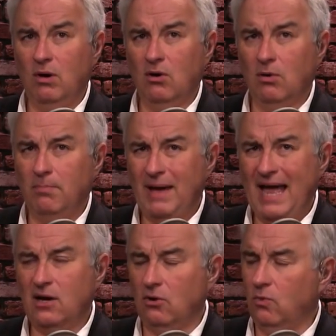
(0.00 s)
her
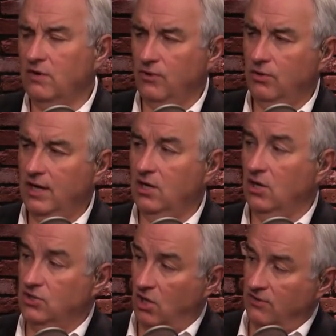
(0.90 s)
bank or one of her credit
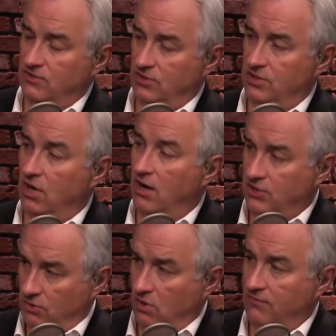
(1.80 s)
cards
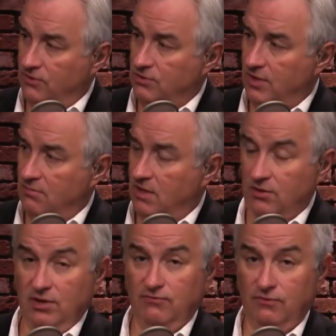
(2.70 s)
also offers credit
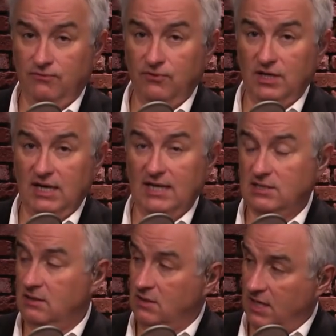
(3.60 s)
monitoring for free as
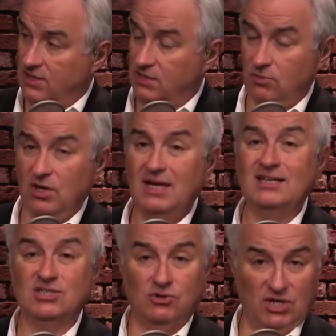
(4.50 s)
a customer.
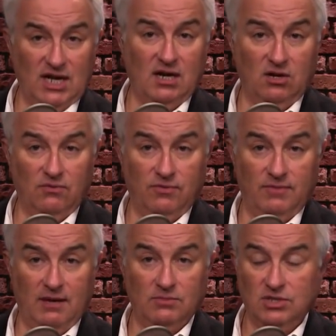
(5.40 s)
So she got an alert from
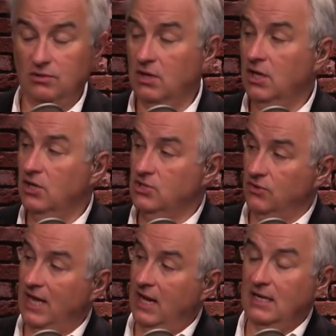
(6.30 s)
them too. So
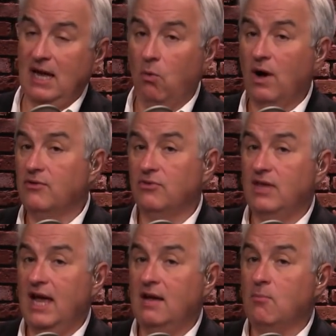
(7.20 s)
that now whether
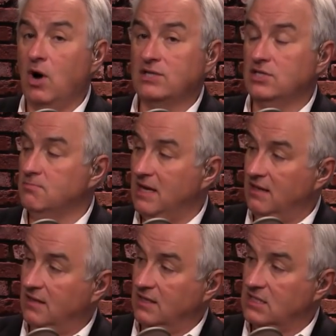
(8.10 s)
they watch as
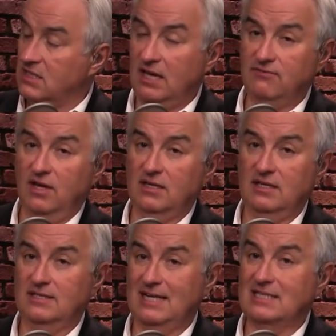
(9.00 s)
many things as LifeLock
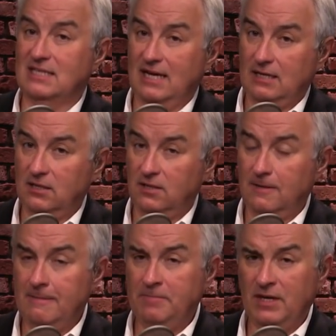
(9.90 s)
does, that's not clear.
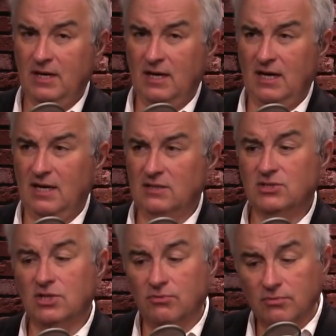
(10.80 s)
Uh,
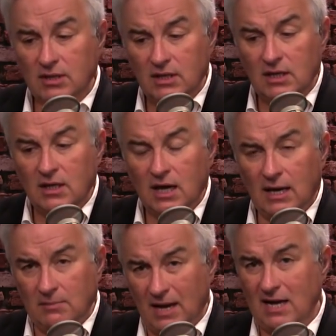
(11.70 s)
so,
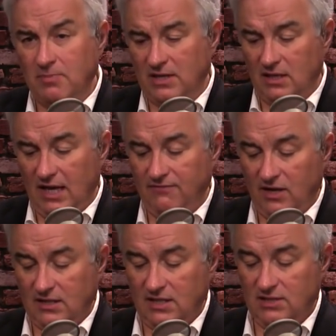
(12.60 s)
in my opinion,
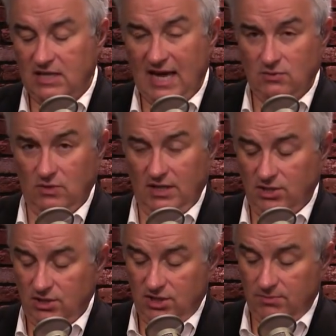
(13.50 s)
LifeLock does has
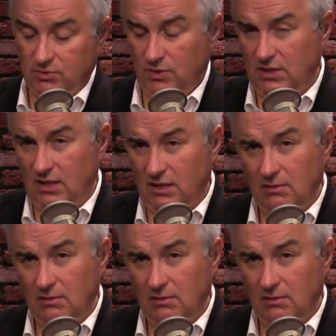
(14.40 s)
relationships with